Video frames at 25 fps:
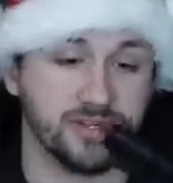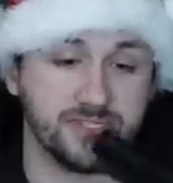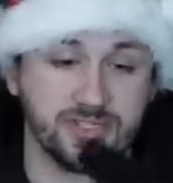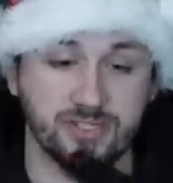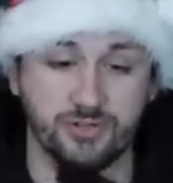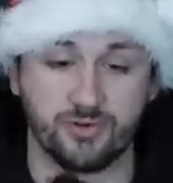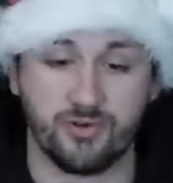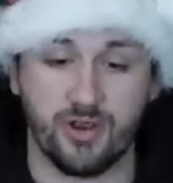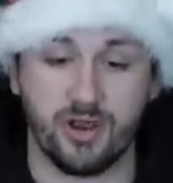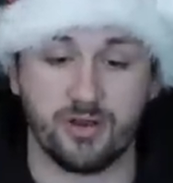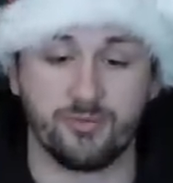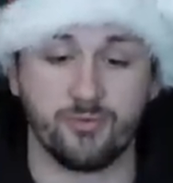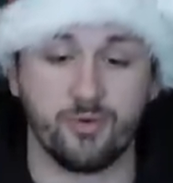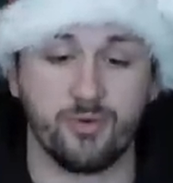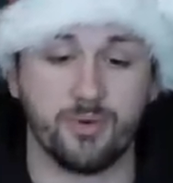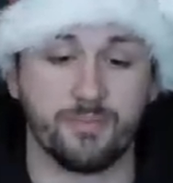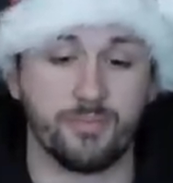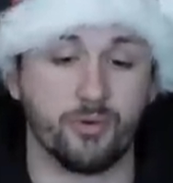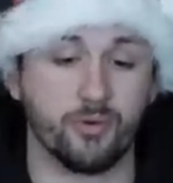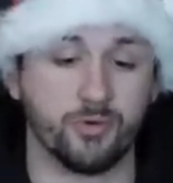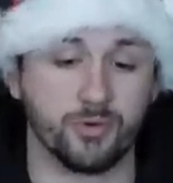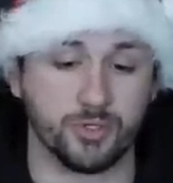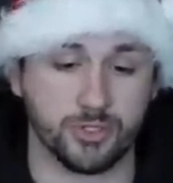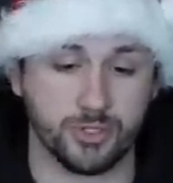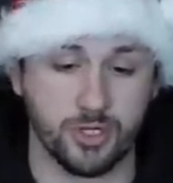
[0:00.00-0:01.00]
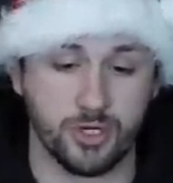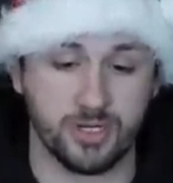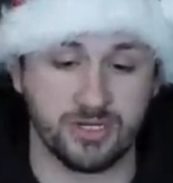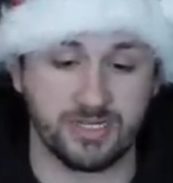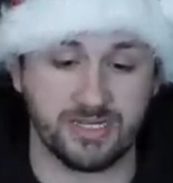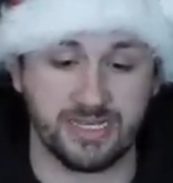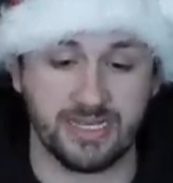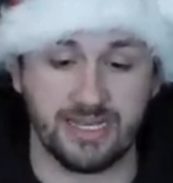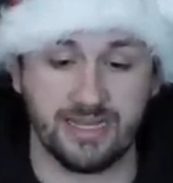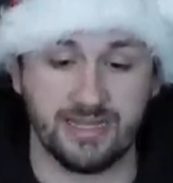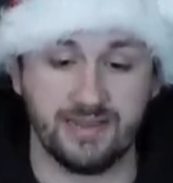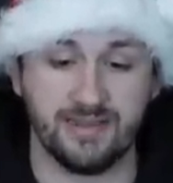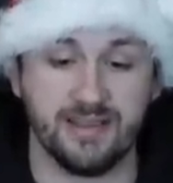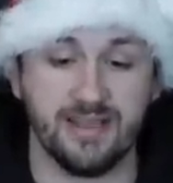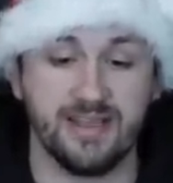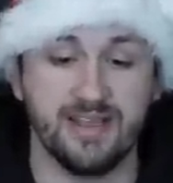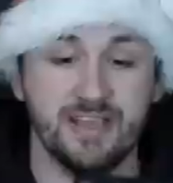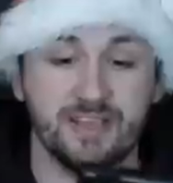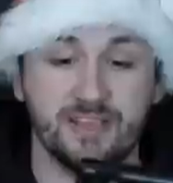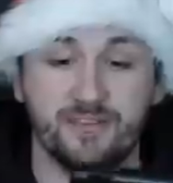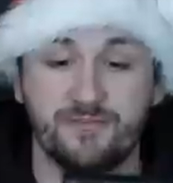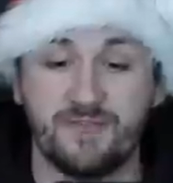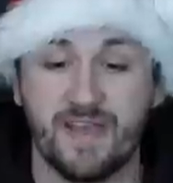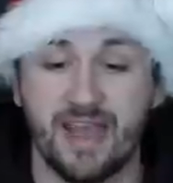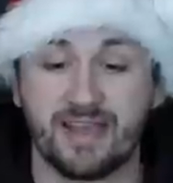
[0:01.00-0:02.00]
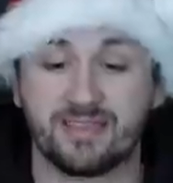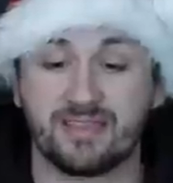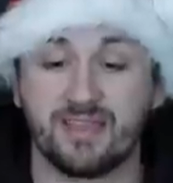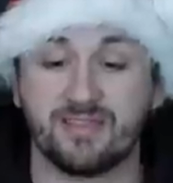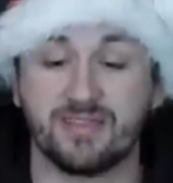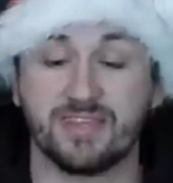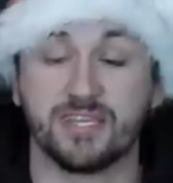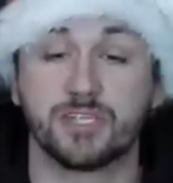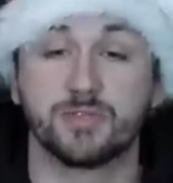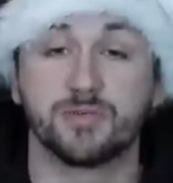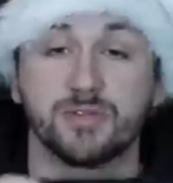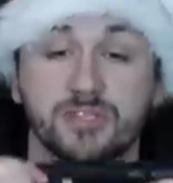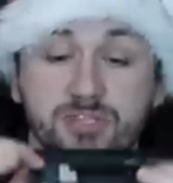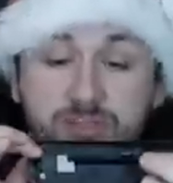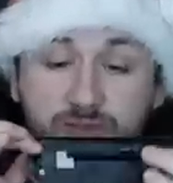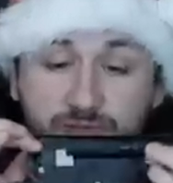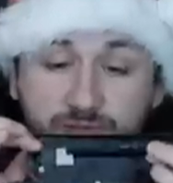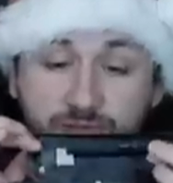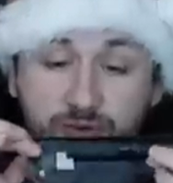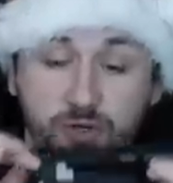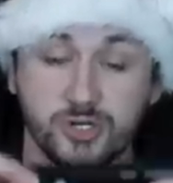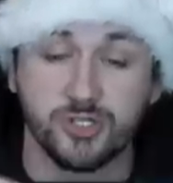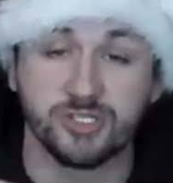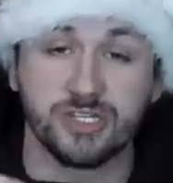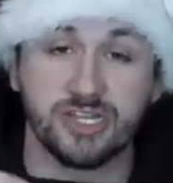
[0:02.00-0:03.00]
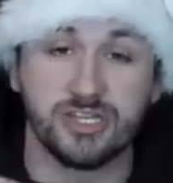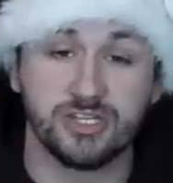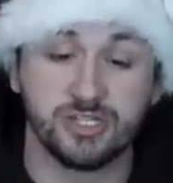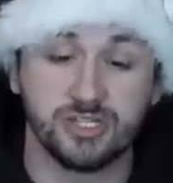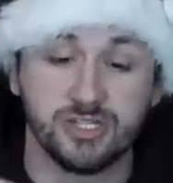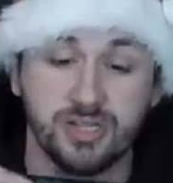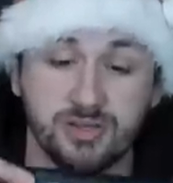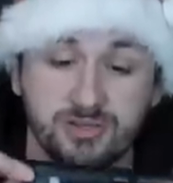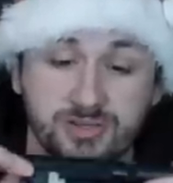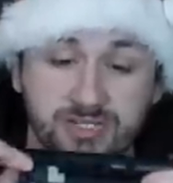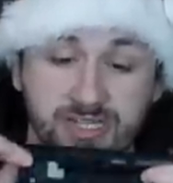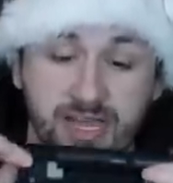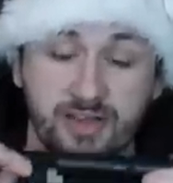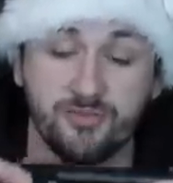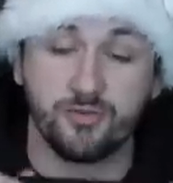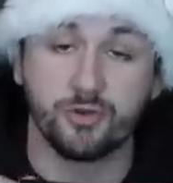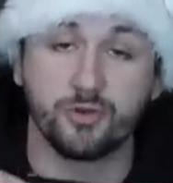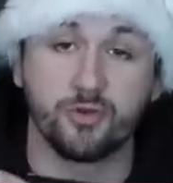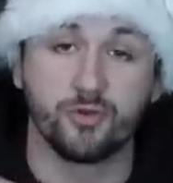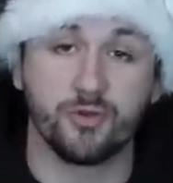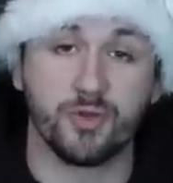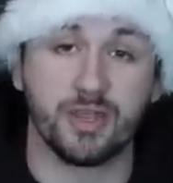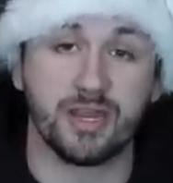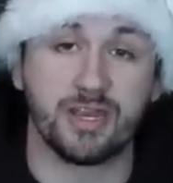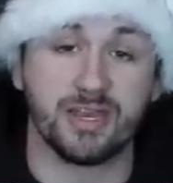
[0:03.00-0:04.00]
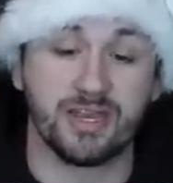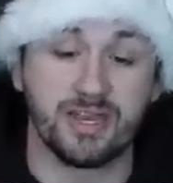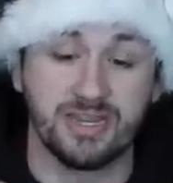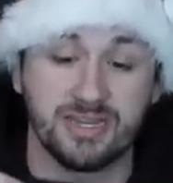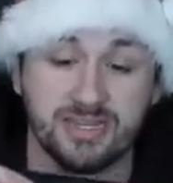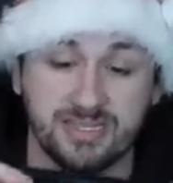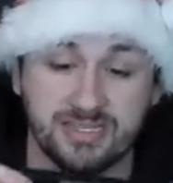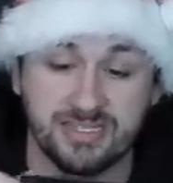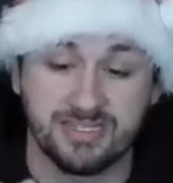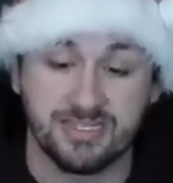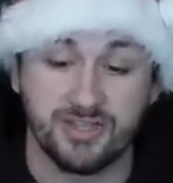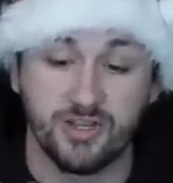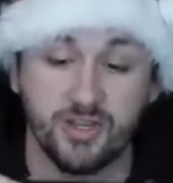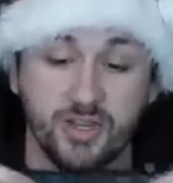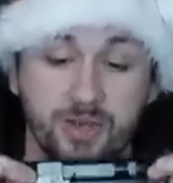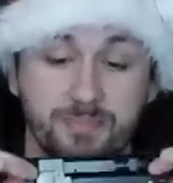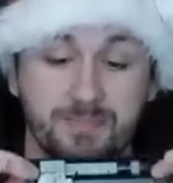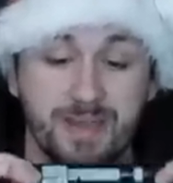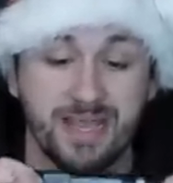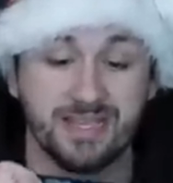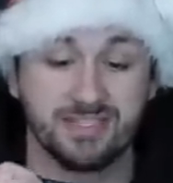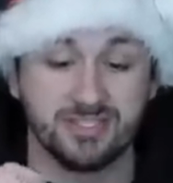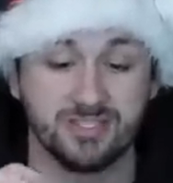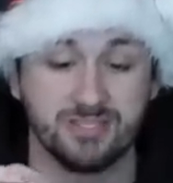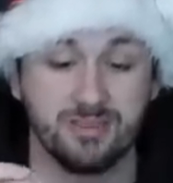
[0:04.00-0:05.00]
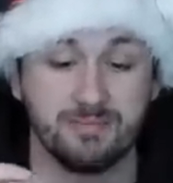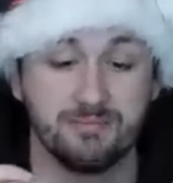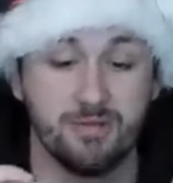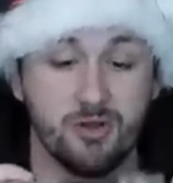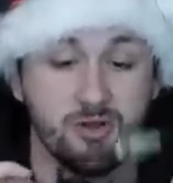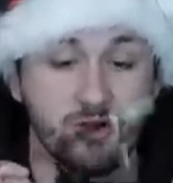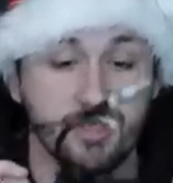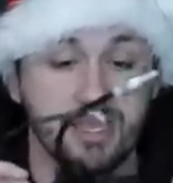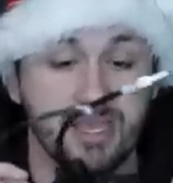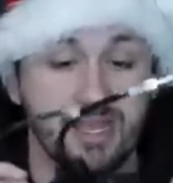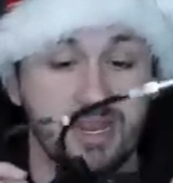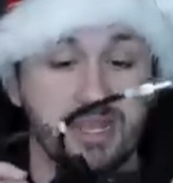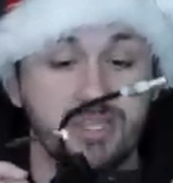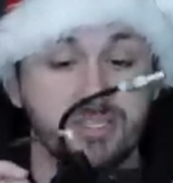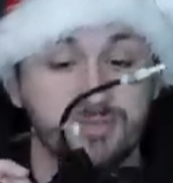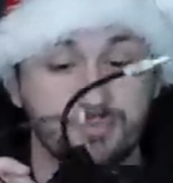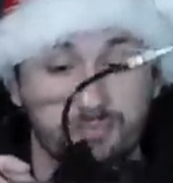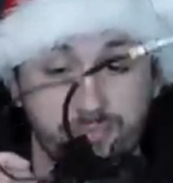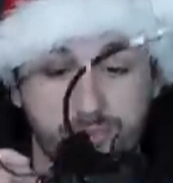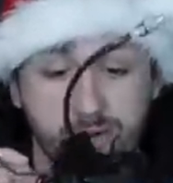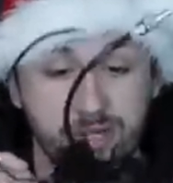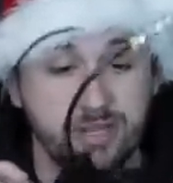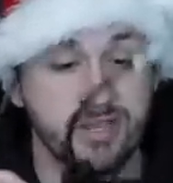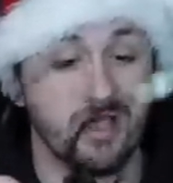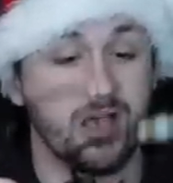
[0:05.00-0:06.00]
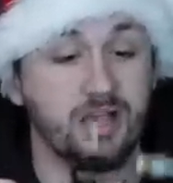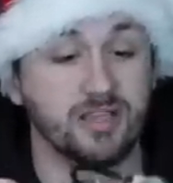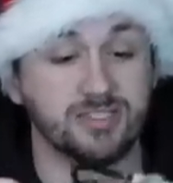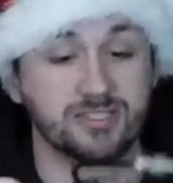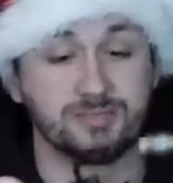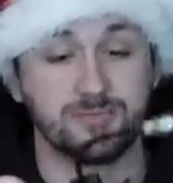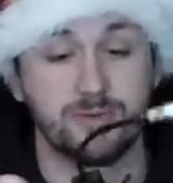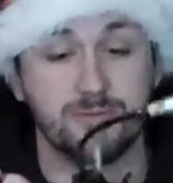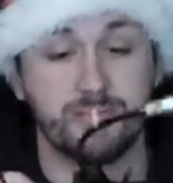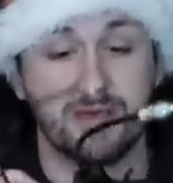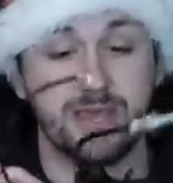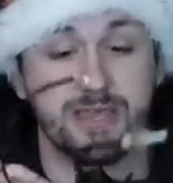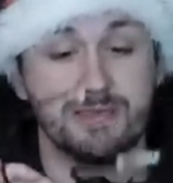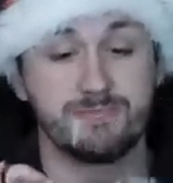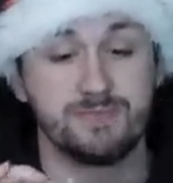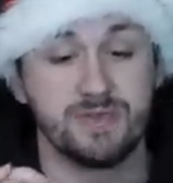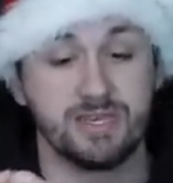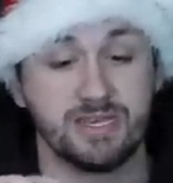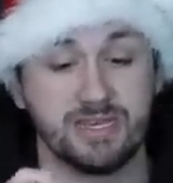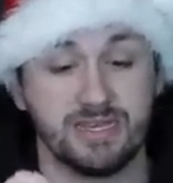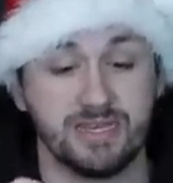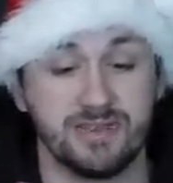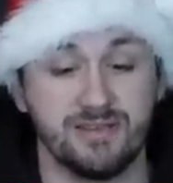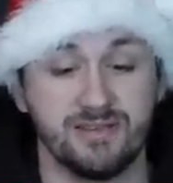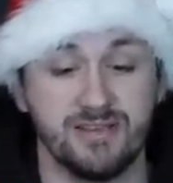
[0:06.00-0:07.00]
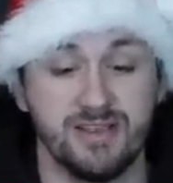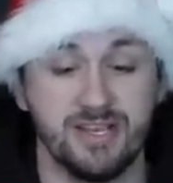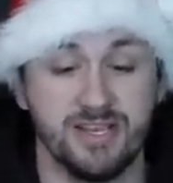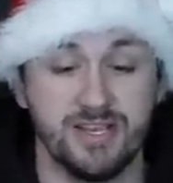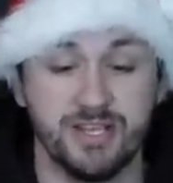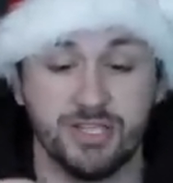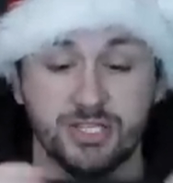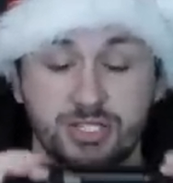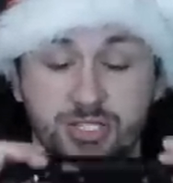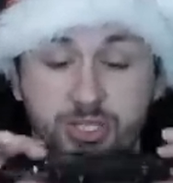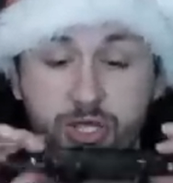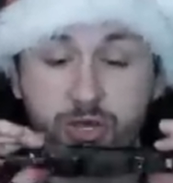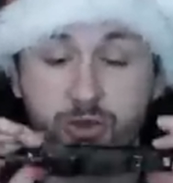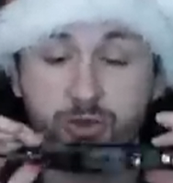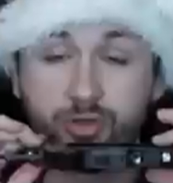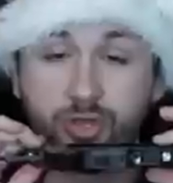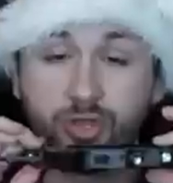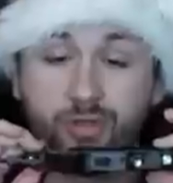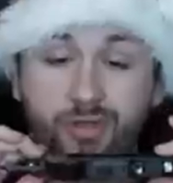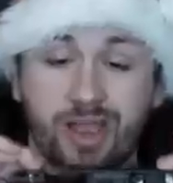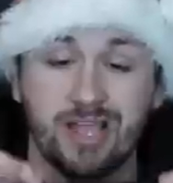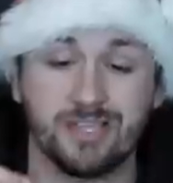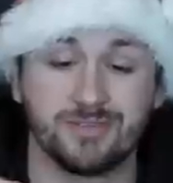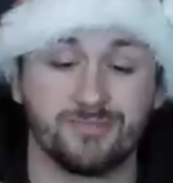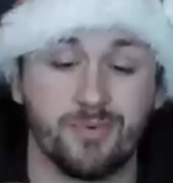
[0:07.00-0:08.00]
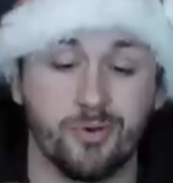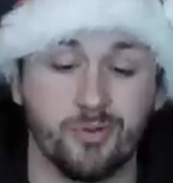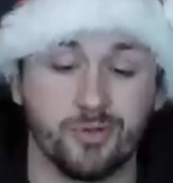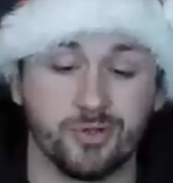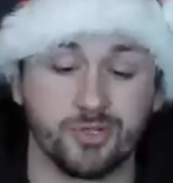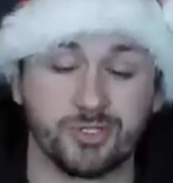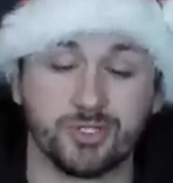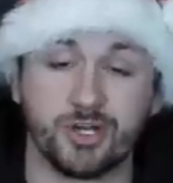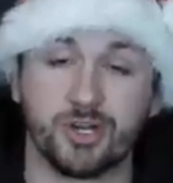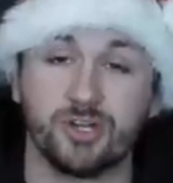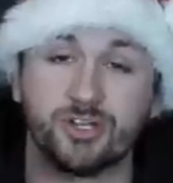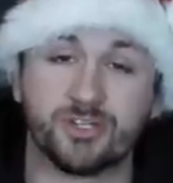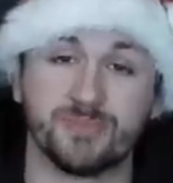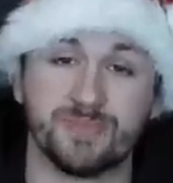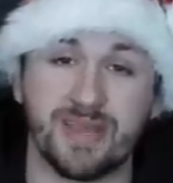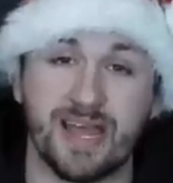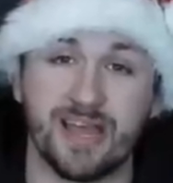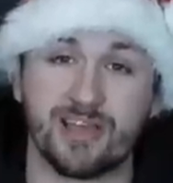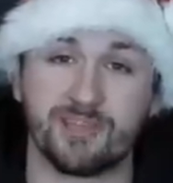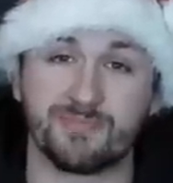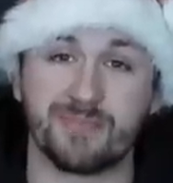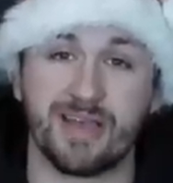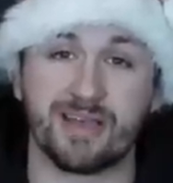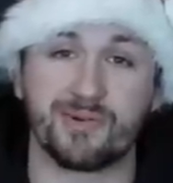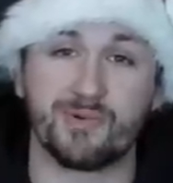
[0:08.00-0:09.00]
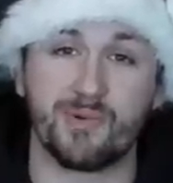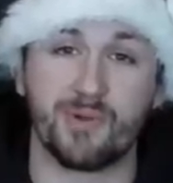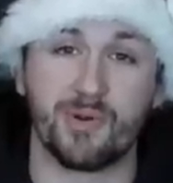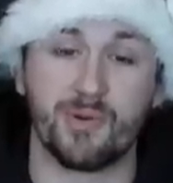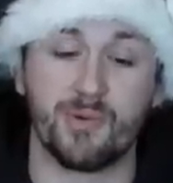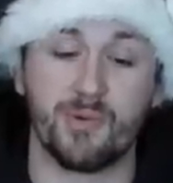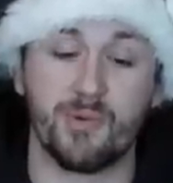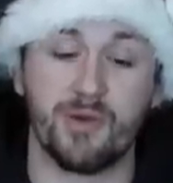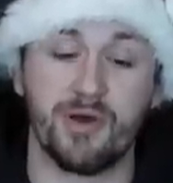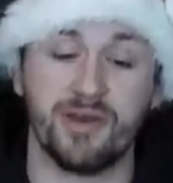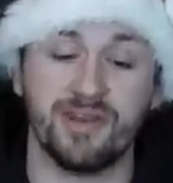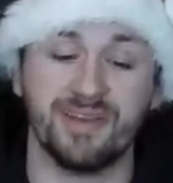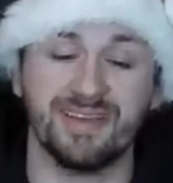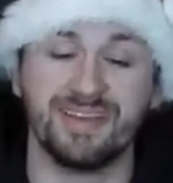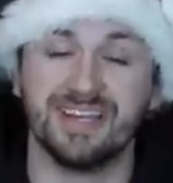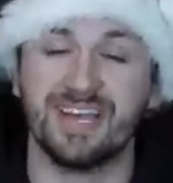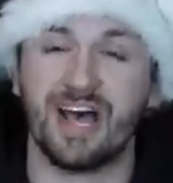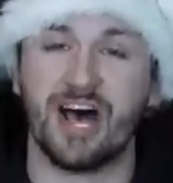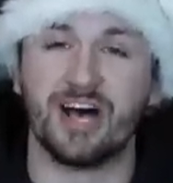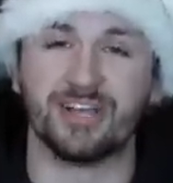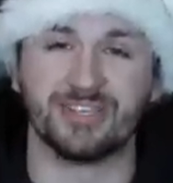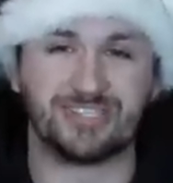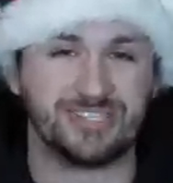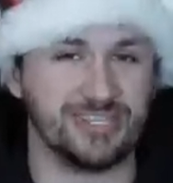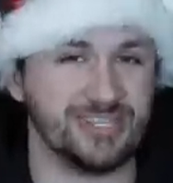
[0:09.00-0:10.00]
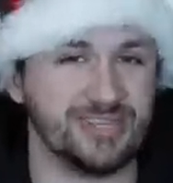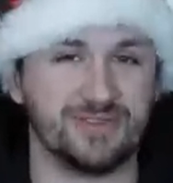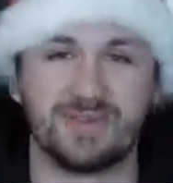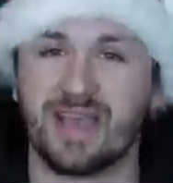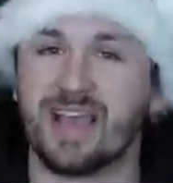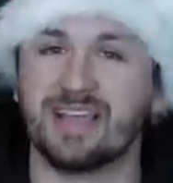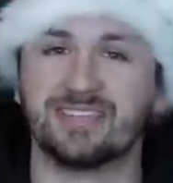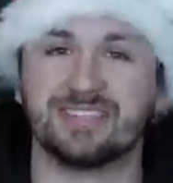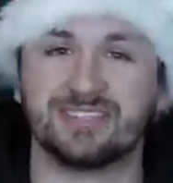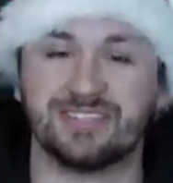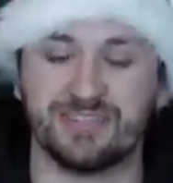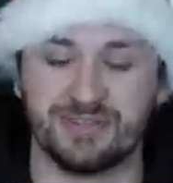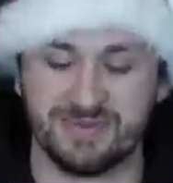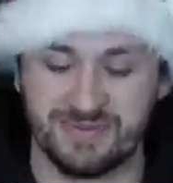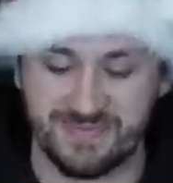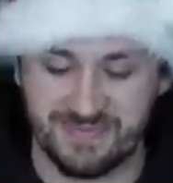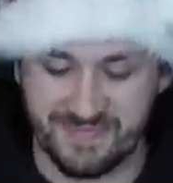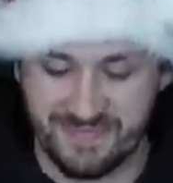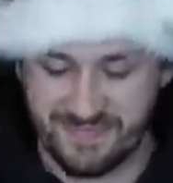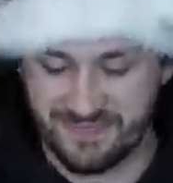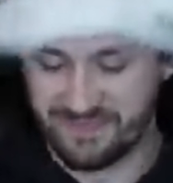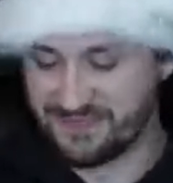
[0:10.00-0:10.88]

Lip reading: It's incredible what Polar Star did. The fact that this was the first engine that was ever created and is still the best in the market is pretty awesome in my opinion. So congrats Polar Star. This has been Alec Mack 101. I'll see you guys soon.